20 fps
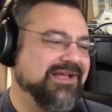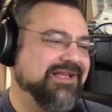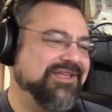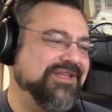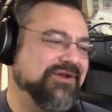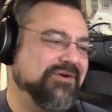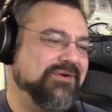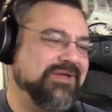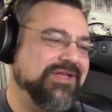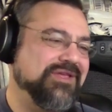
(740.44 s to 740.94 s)

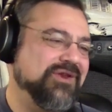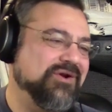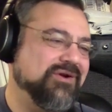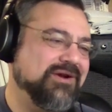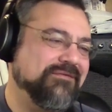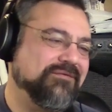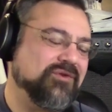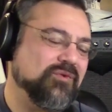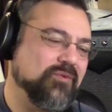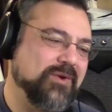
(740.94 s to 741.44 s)
You
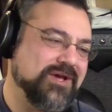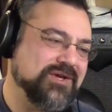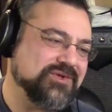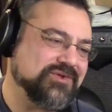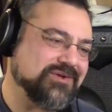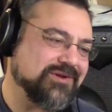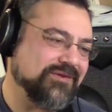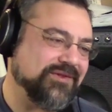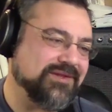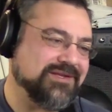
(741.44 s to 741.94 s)
don't have to
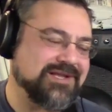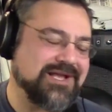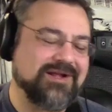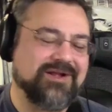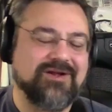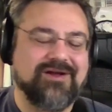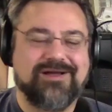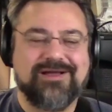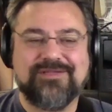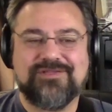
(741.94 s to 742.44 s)
waste all the time.
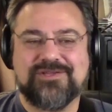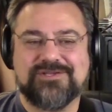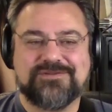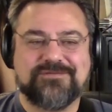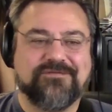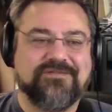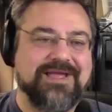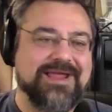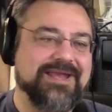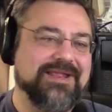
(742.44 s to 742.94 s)
God,
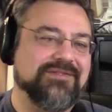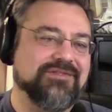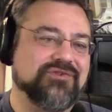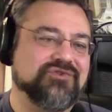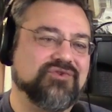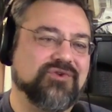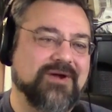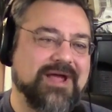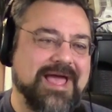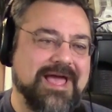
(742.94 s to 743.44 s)
just fighting the
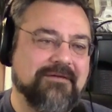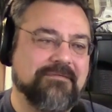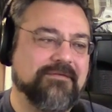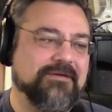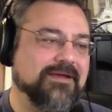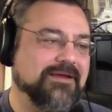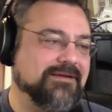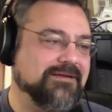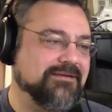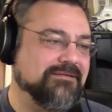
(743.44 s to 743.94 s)

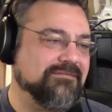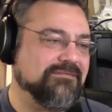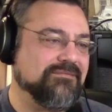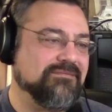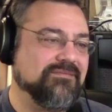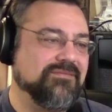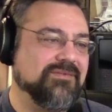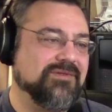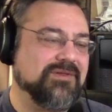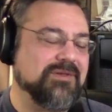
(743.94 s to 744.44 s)
traffic and
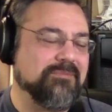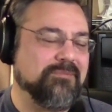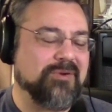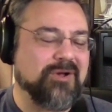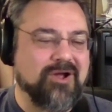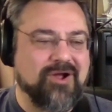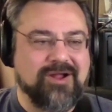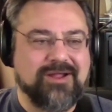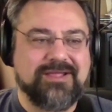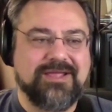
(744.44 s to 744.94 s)
the
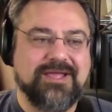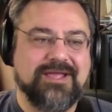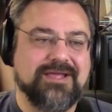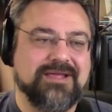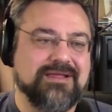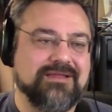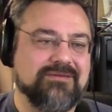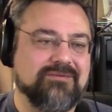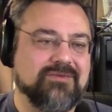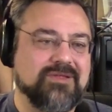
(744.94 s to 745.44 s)

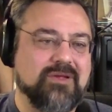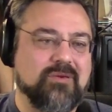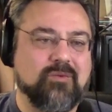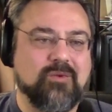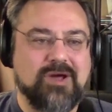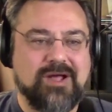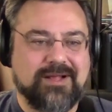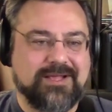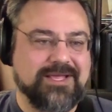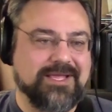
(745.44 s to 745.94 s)
parking and the
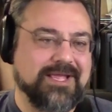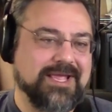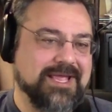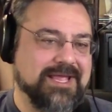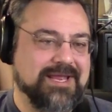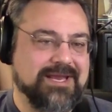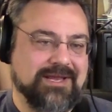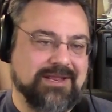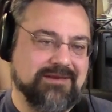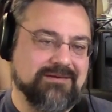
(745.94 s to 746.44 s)
walking
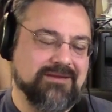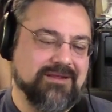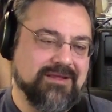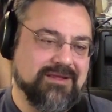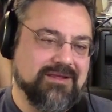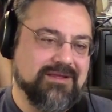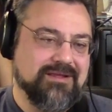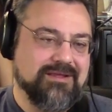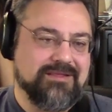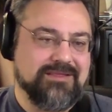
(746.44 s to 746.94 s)
in and
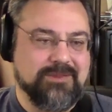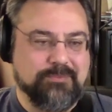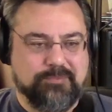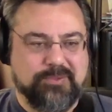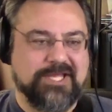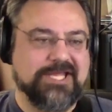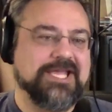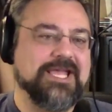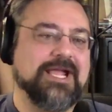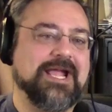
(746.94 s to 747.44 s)
the
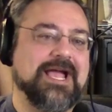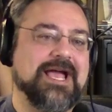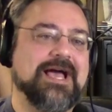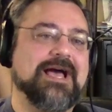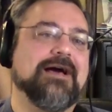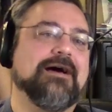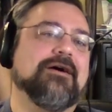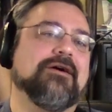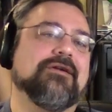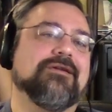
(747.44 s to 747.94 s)
picking
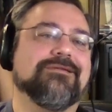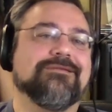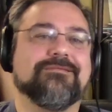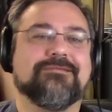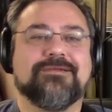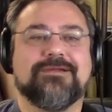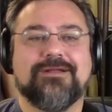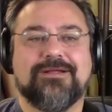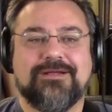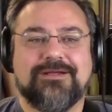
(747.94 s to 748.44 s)
out
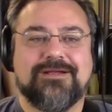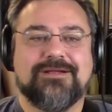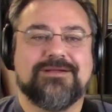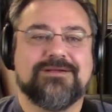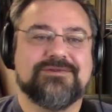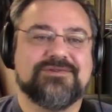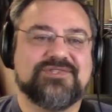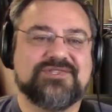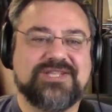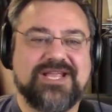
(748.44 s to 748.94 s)
and
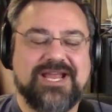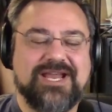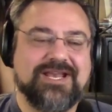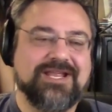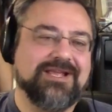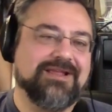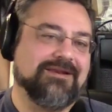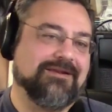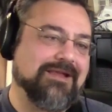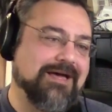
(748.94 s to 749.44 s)

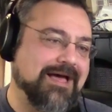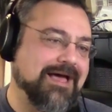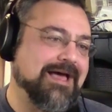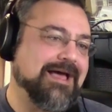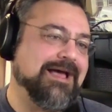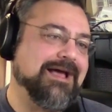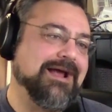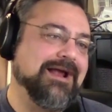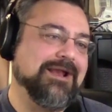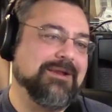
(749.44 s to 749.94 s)
standing in
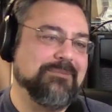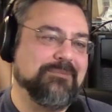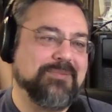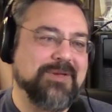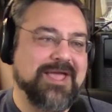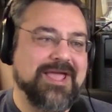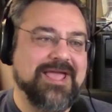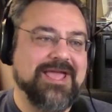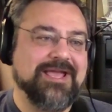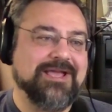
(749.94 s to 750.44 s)
line and
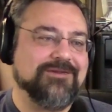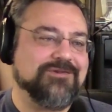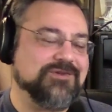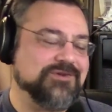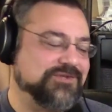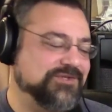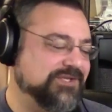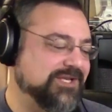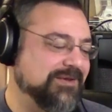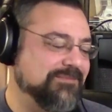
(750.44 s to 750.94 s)
paying. It
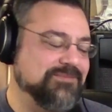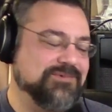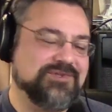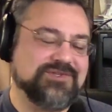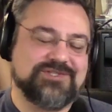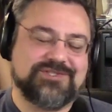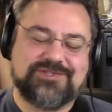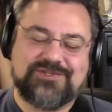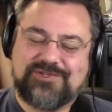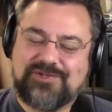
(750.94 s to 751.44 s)
just seems
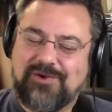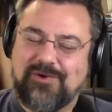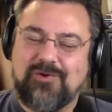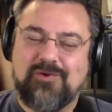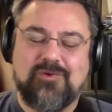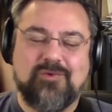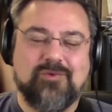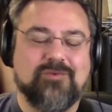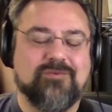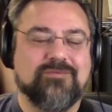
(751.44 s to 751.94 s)

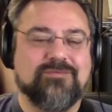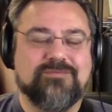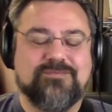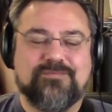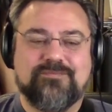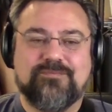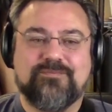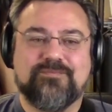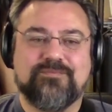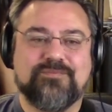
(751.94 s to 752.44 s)
so
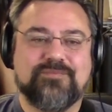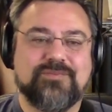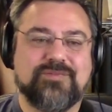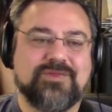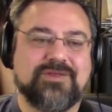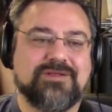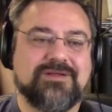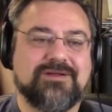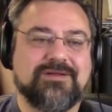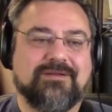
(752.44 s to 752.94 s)

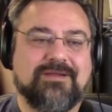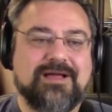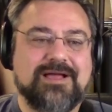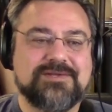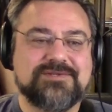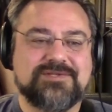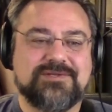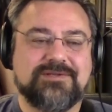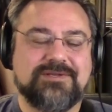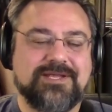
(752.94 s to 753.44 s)

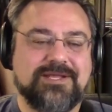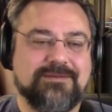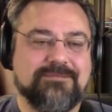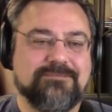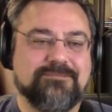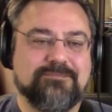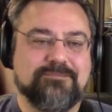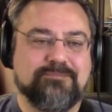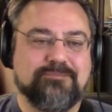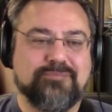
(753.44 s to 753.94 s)
colossally
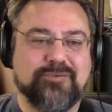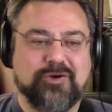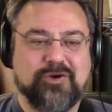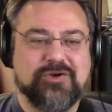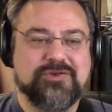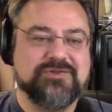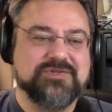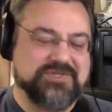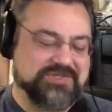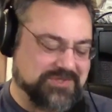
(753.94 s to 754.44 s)

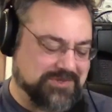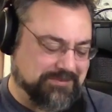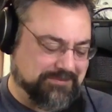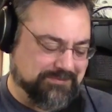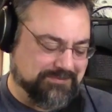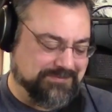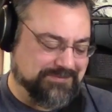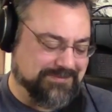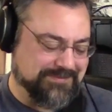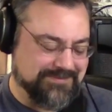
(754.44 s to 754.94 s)
burdensome.